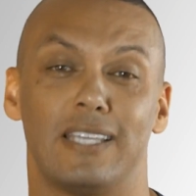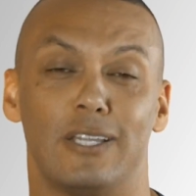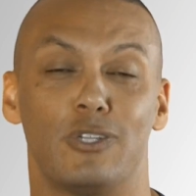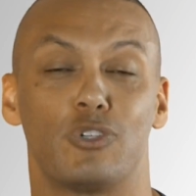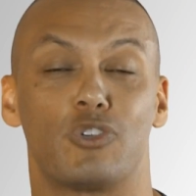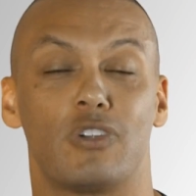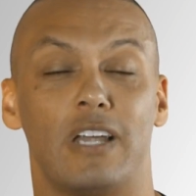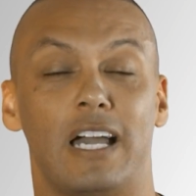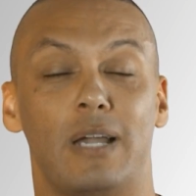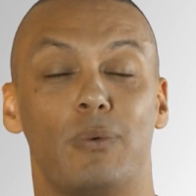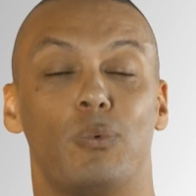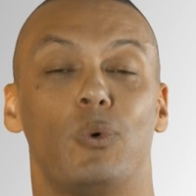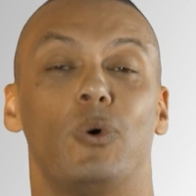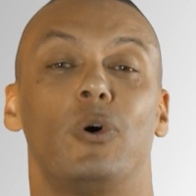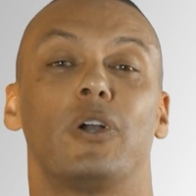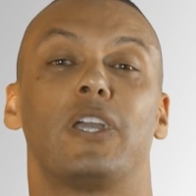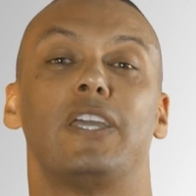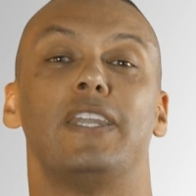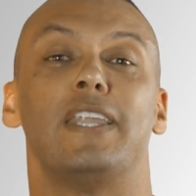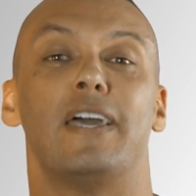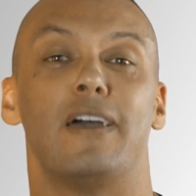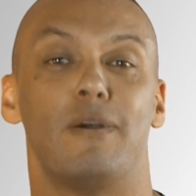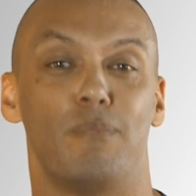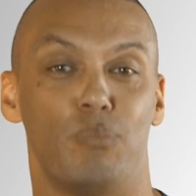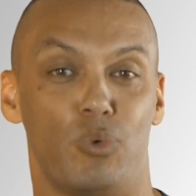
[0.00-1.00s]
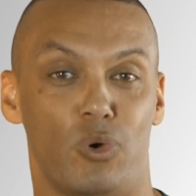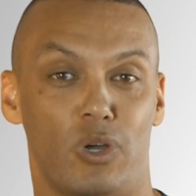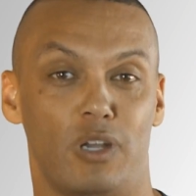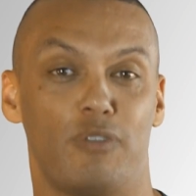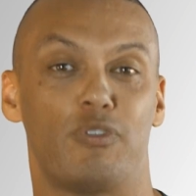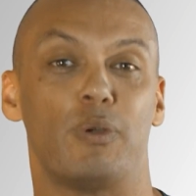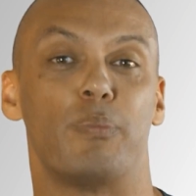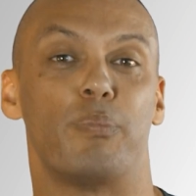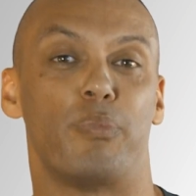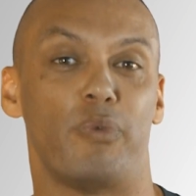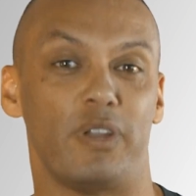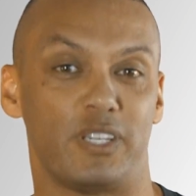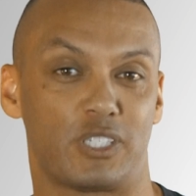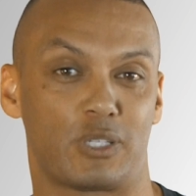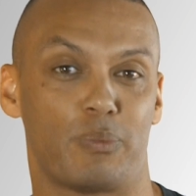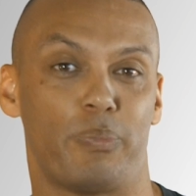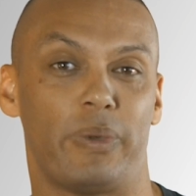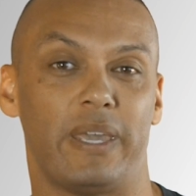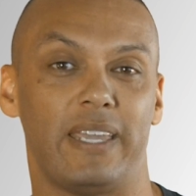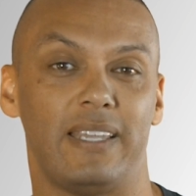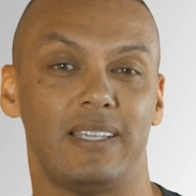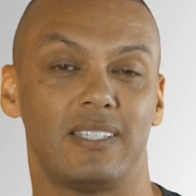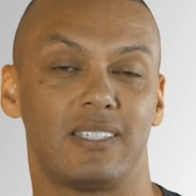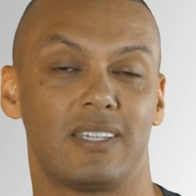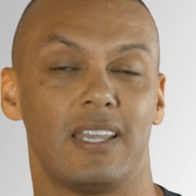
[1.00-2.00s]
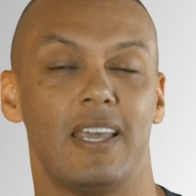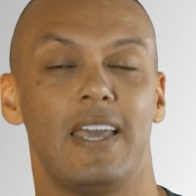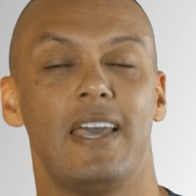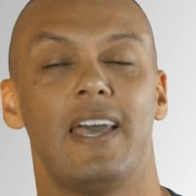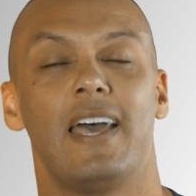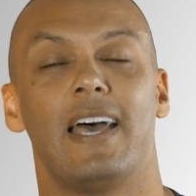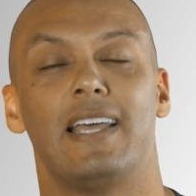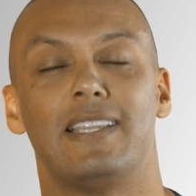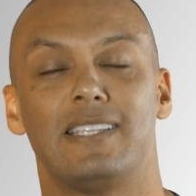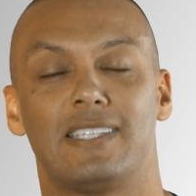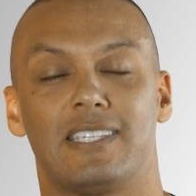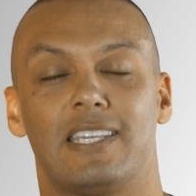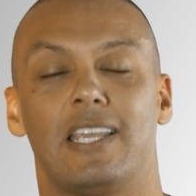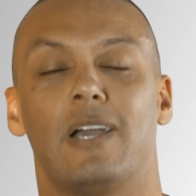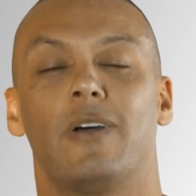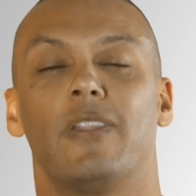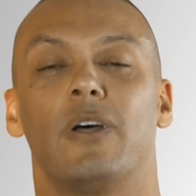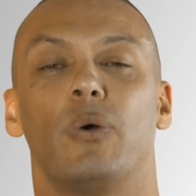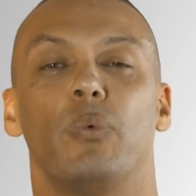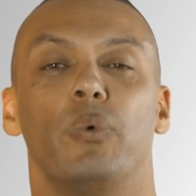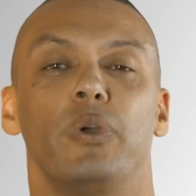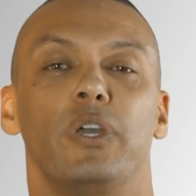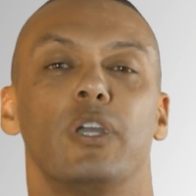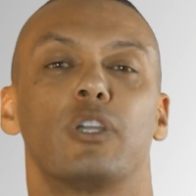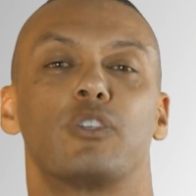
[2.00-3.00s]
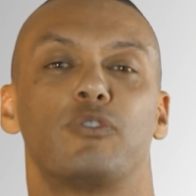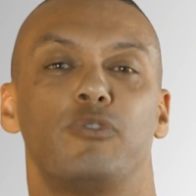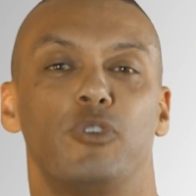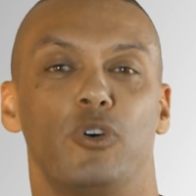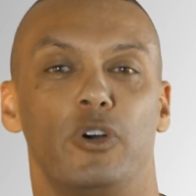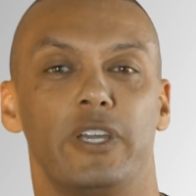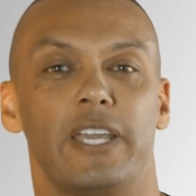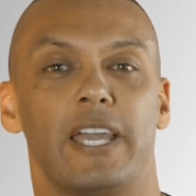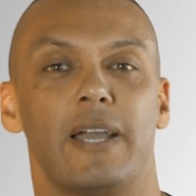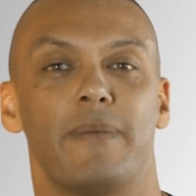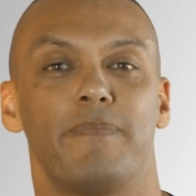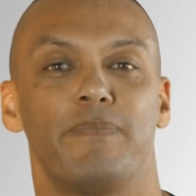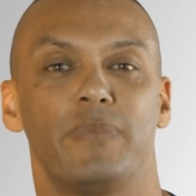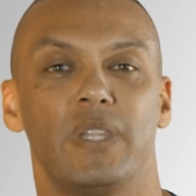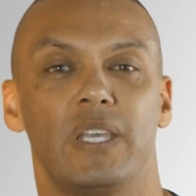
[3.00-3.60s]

then try walking at a more of a brisk pace and see how that works for you.